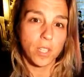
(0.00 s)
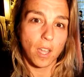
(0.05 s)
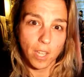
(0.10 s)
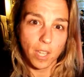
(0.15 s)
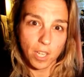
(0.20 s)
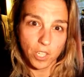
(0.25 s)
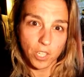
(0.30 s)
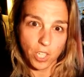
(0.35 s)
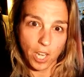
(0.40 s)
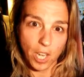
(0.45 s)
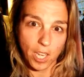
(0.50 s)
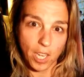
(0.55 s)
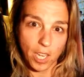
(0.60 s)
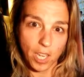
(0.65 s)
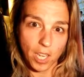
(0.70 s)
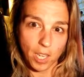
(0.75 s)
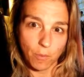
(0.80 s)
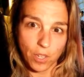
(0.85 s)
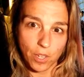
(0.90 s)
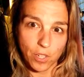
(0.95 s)
check in with
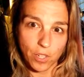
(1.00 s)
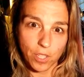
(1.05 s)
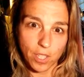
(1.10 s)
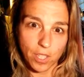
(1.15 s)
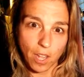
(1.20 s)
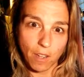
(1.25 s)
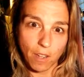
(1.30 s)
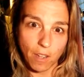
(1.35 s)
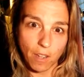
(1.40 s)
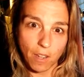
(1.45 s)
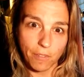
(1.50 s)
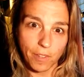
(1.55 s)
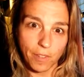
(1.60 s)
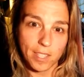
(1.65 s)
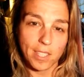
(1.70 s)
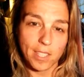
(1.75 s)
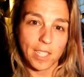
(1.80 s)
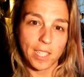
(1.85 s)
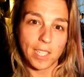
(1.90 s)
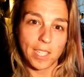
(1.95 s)
yourself, and
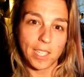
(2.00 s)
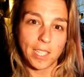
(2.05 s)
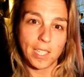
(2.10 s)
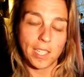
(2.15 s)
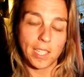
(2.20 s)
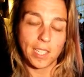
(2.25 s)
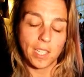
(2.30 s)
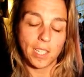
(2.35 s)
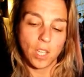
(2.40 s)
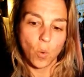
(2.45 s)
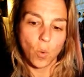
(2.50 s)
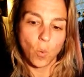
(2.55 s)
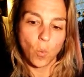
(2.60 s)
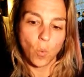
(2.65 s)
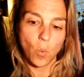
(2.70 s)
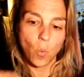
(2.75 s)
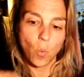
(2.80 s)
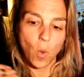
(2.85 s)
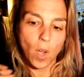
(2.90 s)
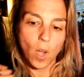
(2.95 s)
see what
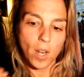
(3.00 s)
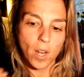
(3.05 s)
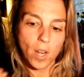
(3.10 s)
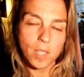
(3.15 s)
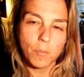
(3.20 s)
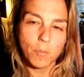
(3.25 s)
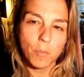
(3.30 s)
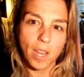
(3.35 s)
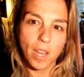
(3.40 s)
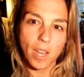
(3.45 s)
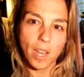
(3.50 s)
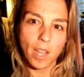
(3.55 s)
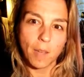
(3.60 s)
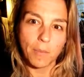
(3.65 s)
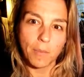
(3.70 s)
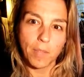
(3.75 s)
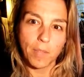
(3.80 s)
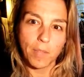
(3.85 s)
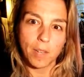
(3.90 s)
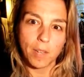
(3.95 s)
is bringing up that
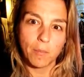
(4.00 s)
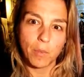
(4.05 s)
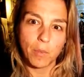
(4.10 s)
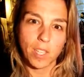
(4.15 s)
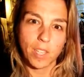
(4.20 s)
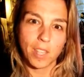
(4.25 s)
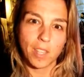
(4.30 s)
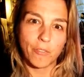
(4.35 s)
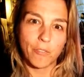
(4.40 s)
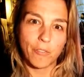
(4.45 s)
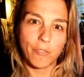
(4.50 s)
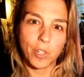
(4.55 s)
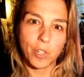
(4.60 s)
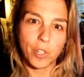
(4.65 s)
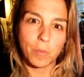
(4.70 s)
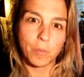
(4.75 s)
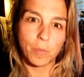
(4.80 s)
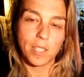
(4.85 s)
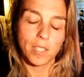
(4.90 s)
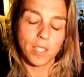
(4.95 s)
emotion in the first
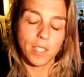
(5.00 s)
place.